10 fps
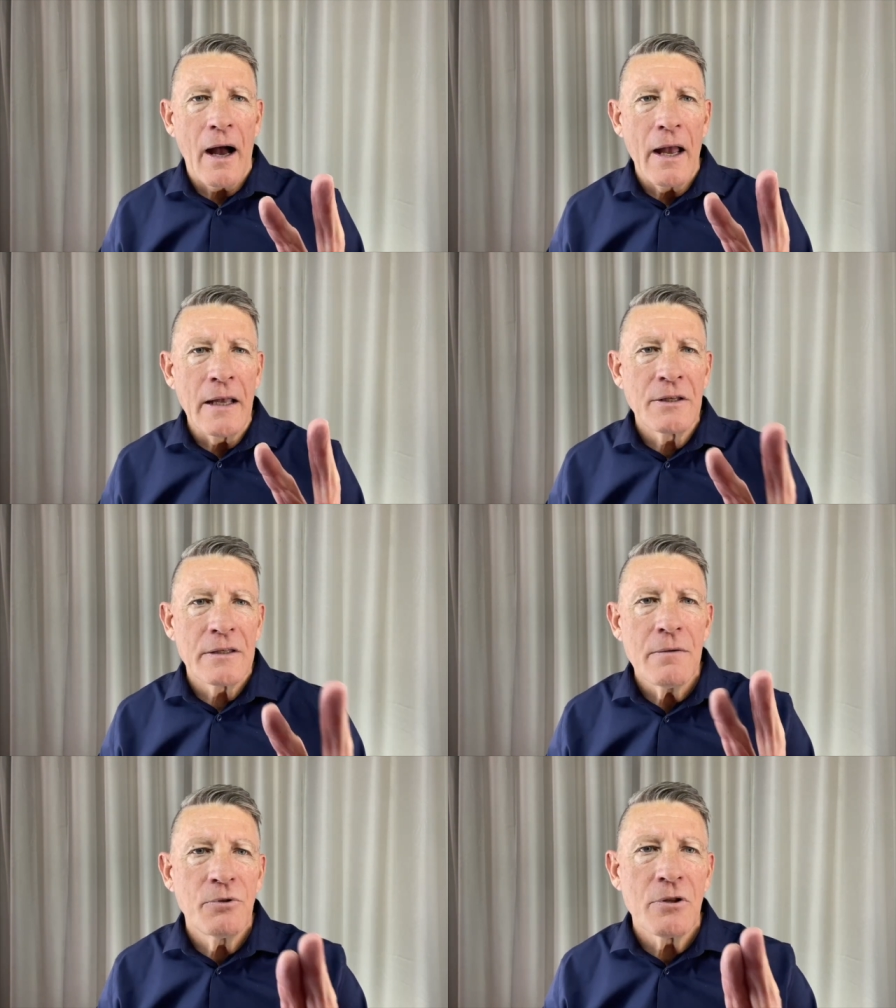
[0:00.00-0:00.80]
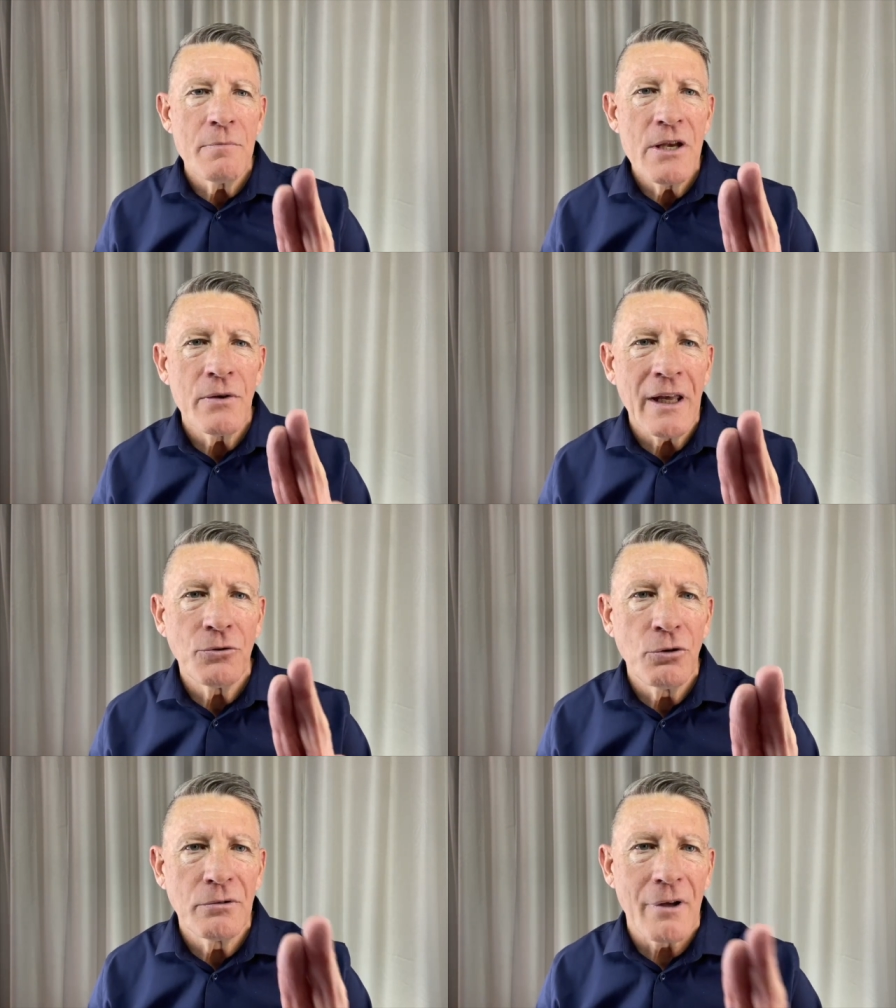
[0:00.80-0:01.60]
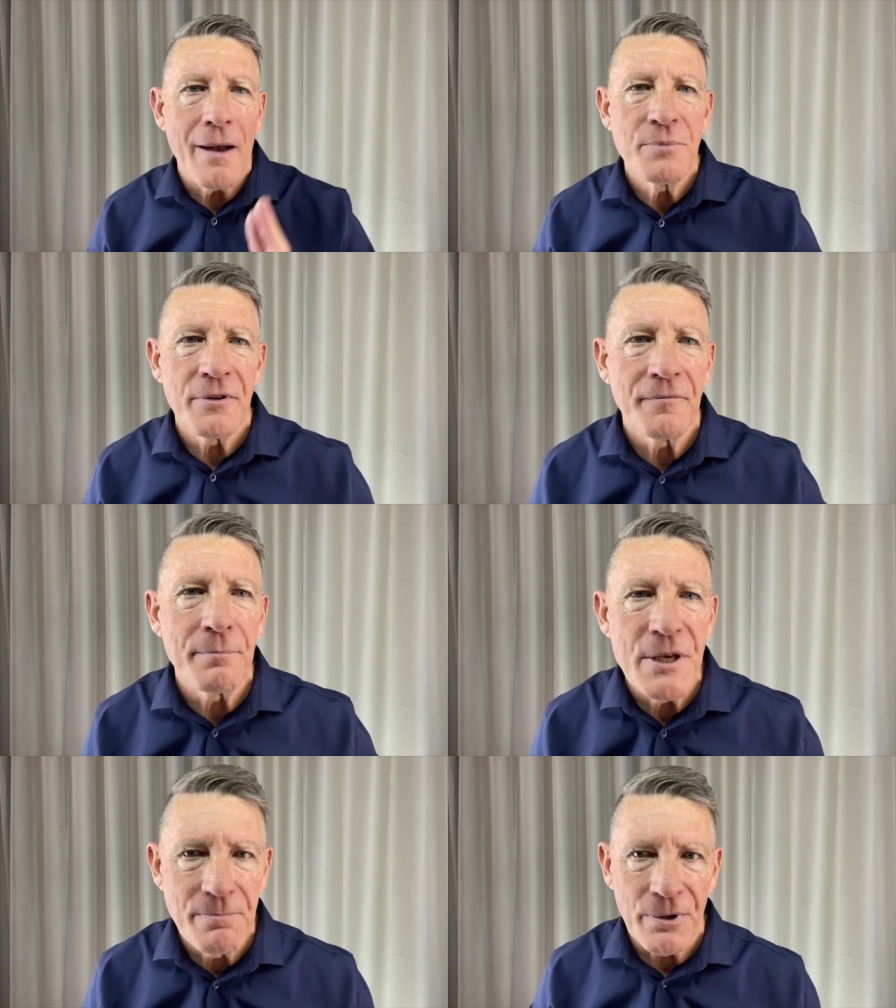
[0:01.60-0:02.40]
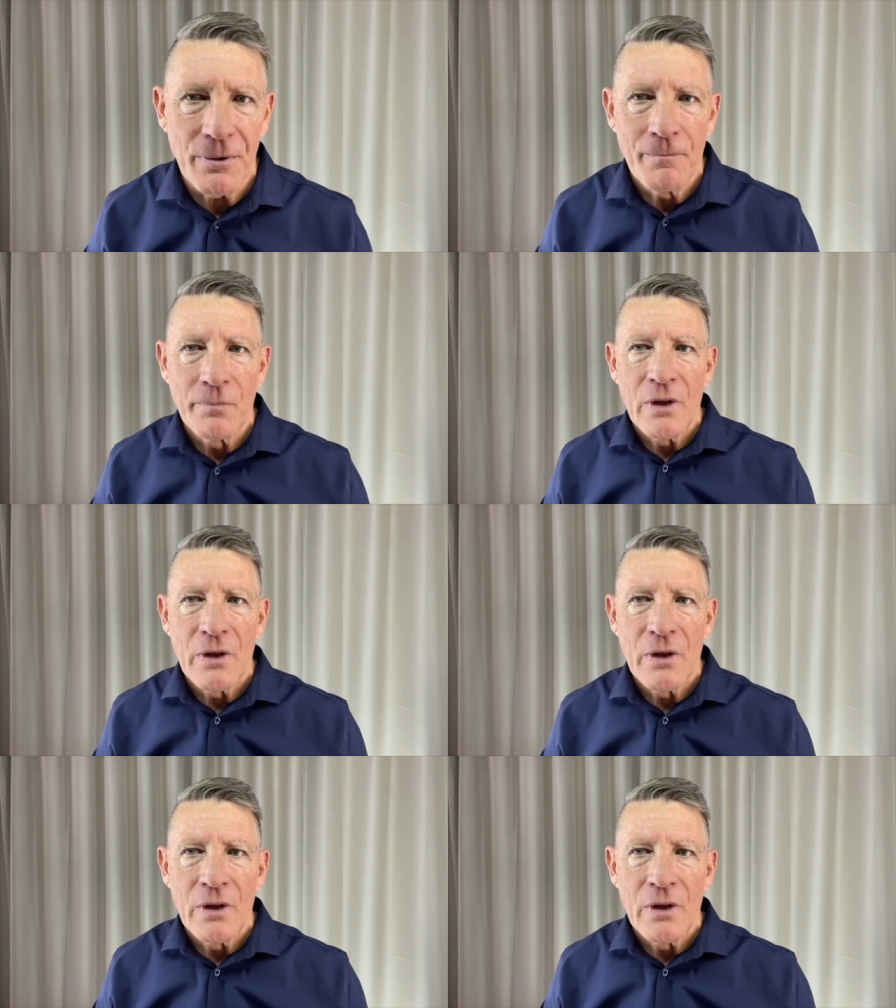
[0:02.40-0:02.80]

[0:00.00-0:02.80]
it seems to me you get two types of people.